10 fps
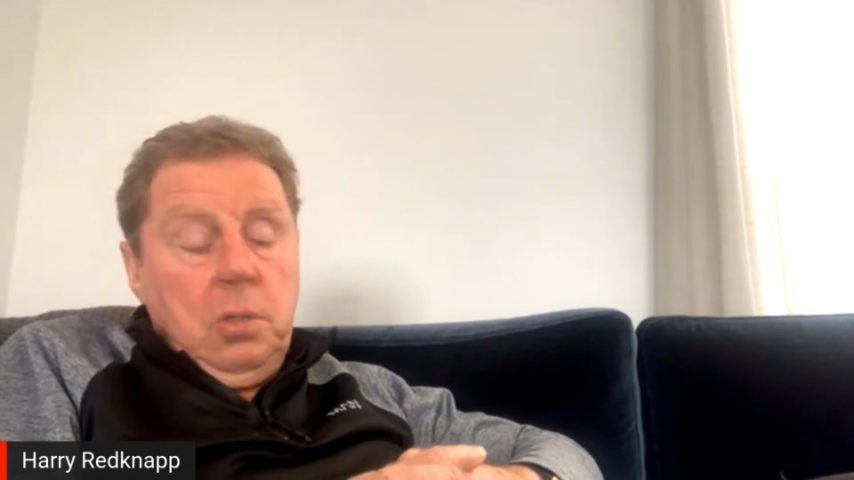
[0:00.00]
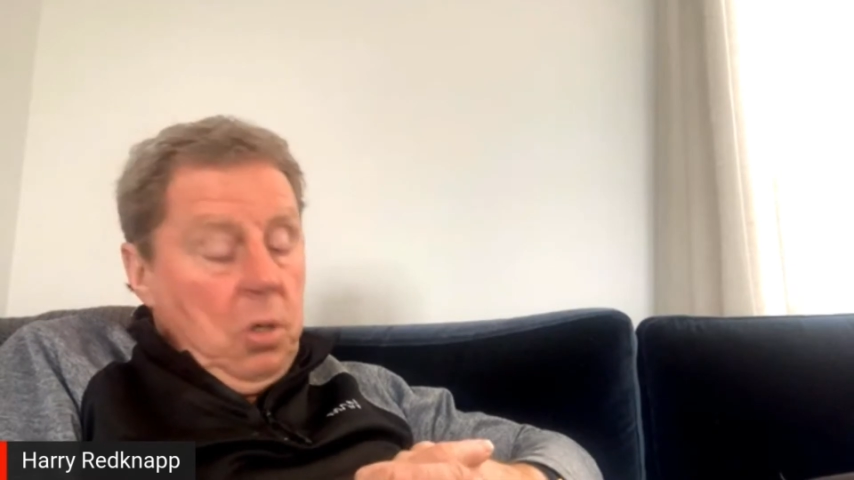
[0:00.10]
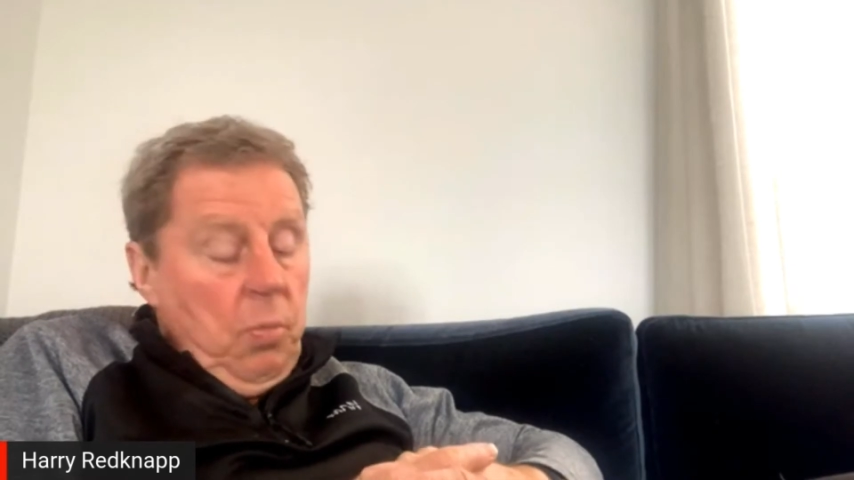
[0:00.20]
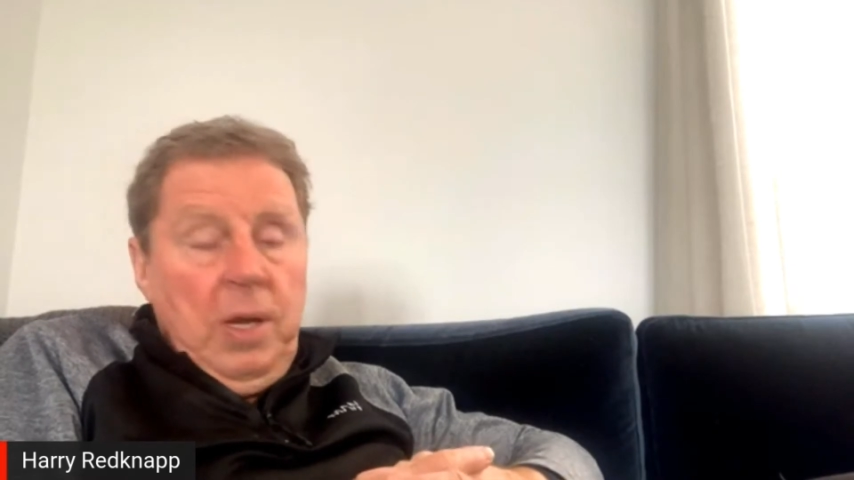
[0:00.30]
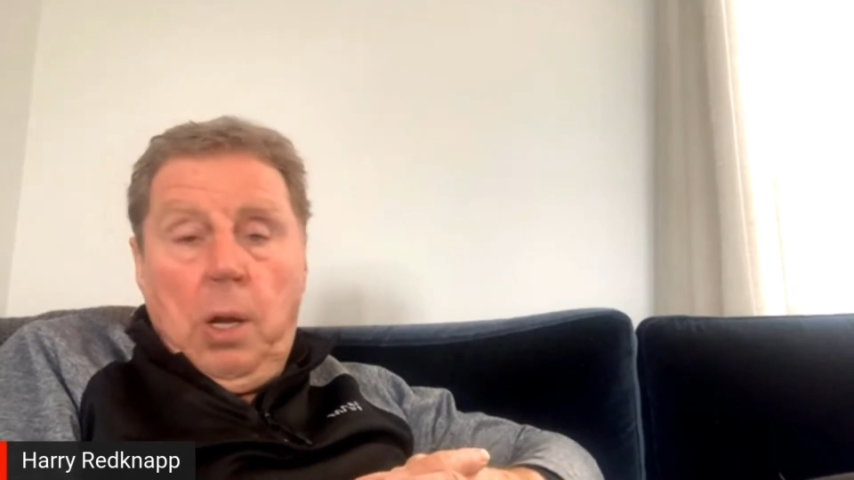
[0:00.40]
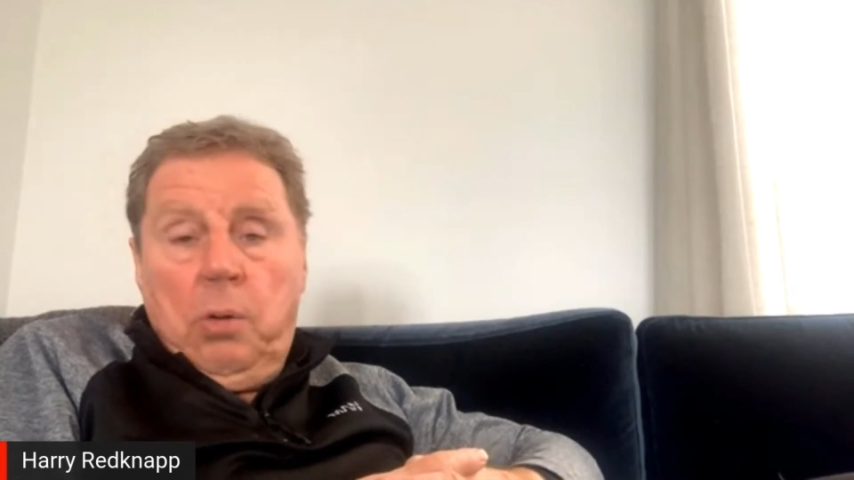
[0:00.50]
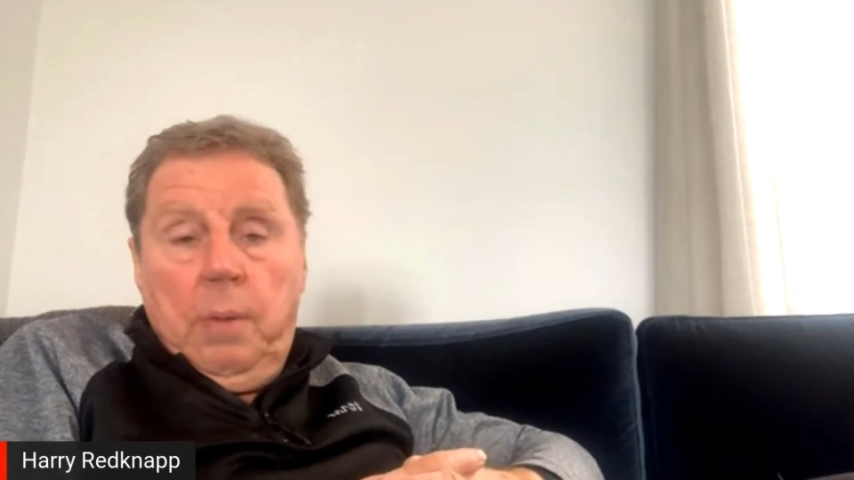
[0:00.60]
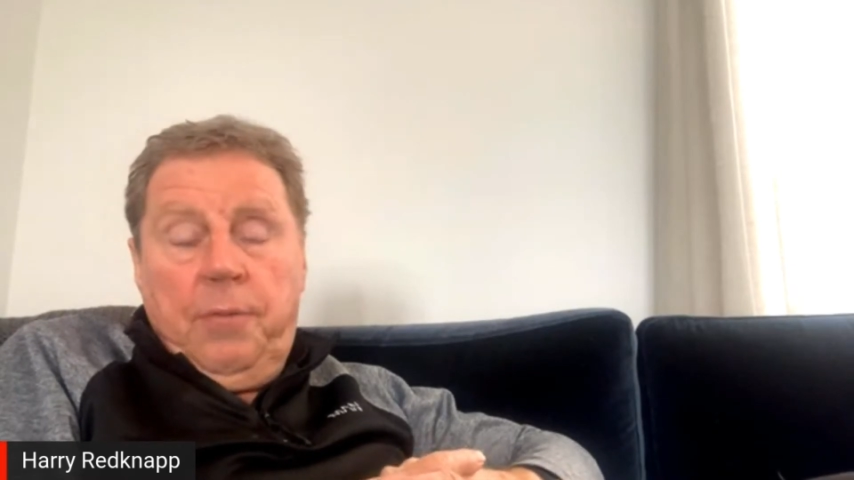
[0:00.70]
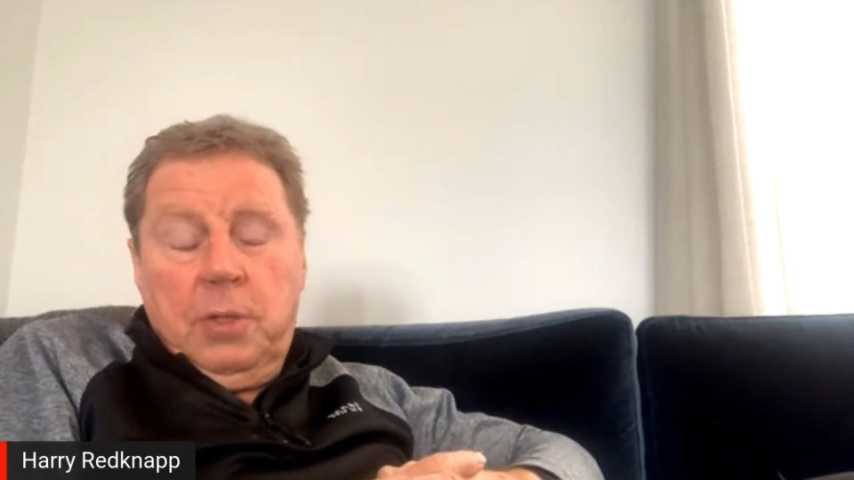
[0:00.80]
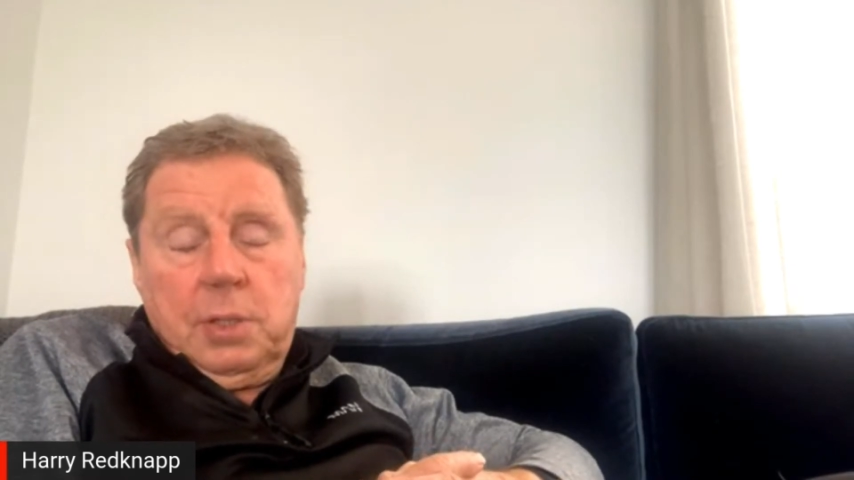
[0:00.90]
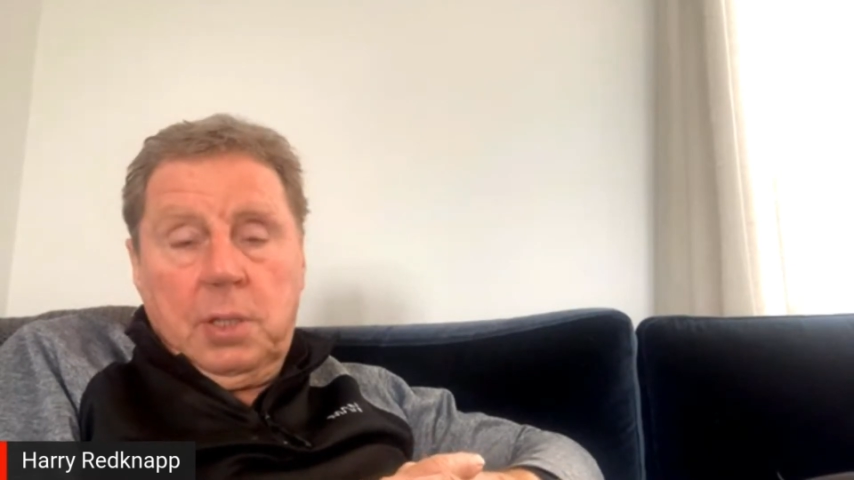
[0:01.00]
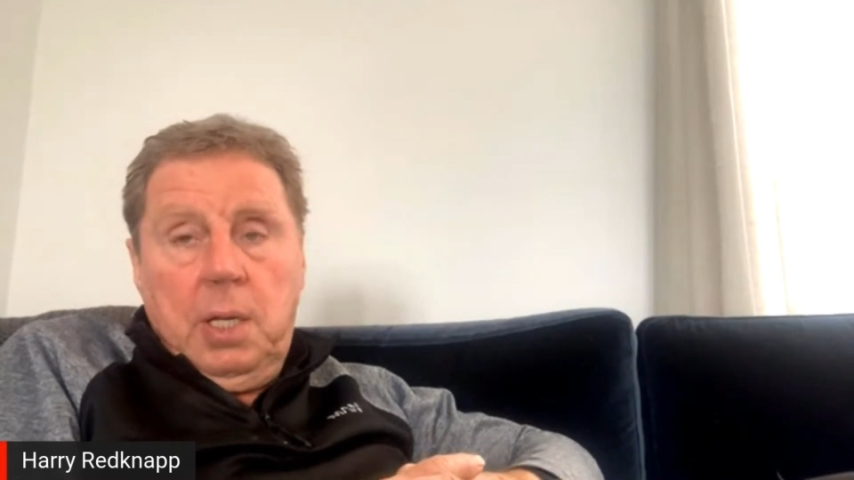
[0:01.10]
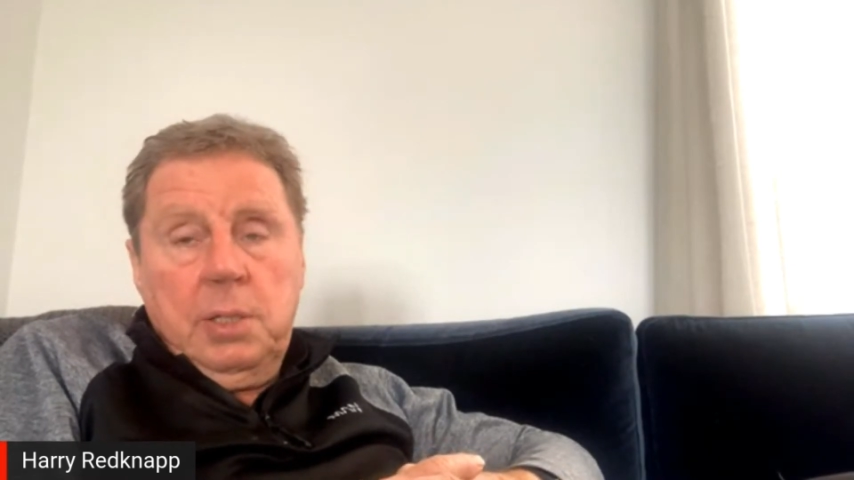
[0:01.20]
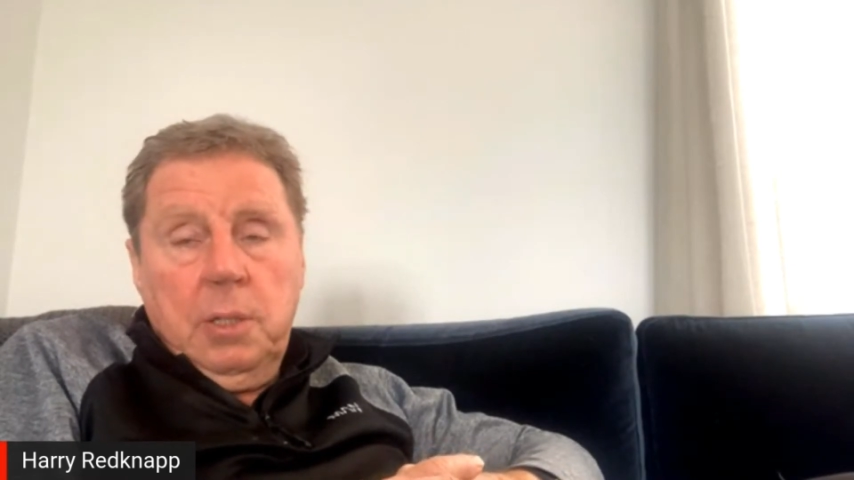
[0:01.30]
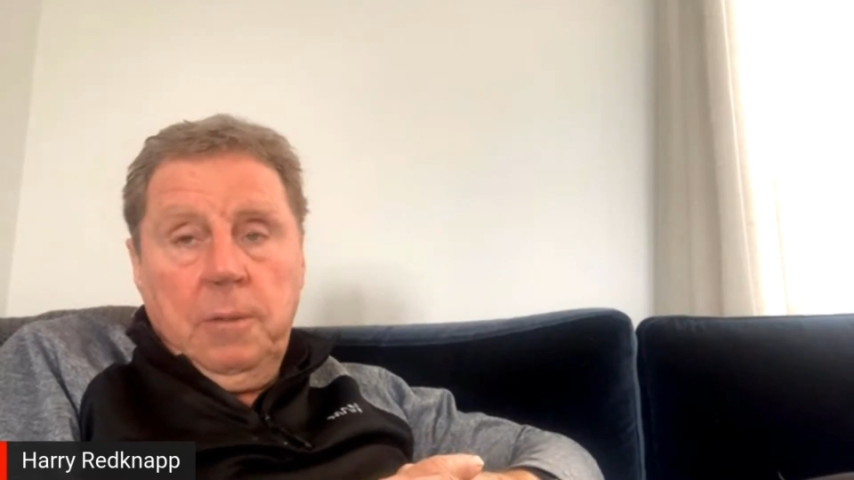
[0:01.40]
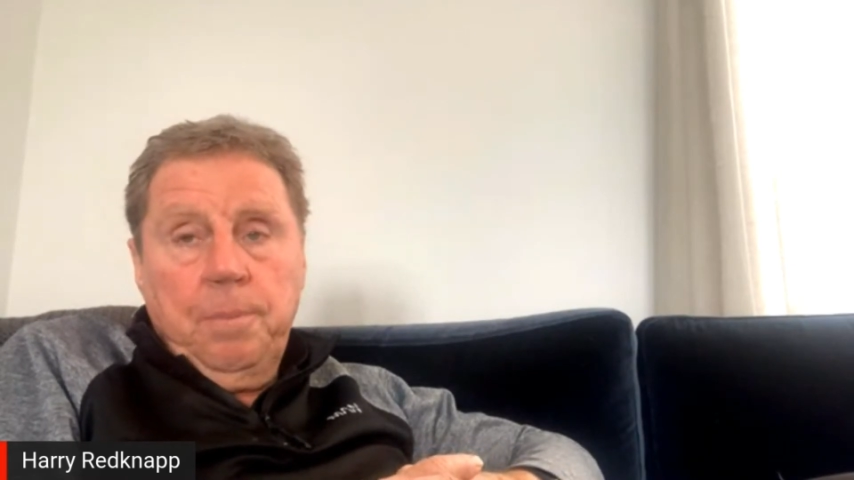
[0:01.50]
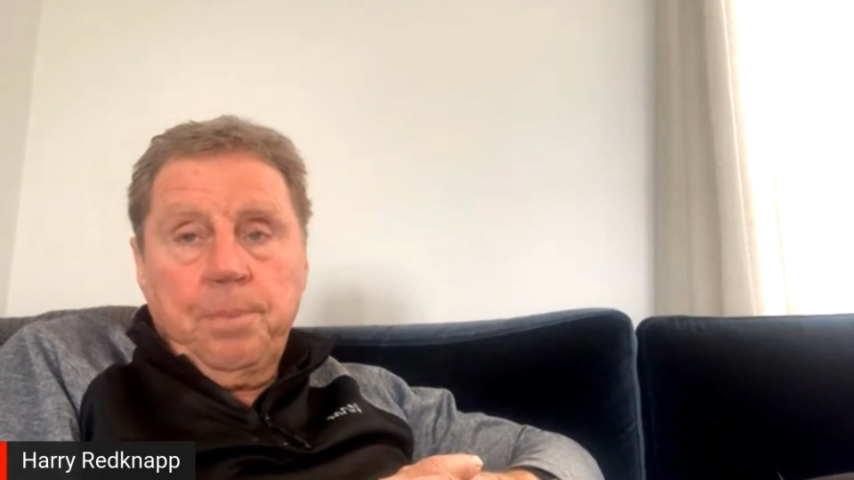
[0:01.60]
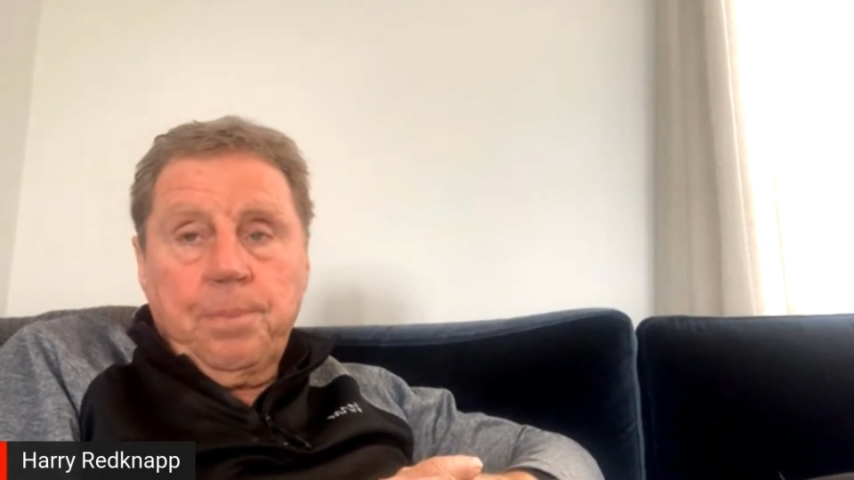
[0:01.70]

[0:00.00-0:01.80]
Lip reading: Can we loan him for the season?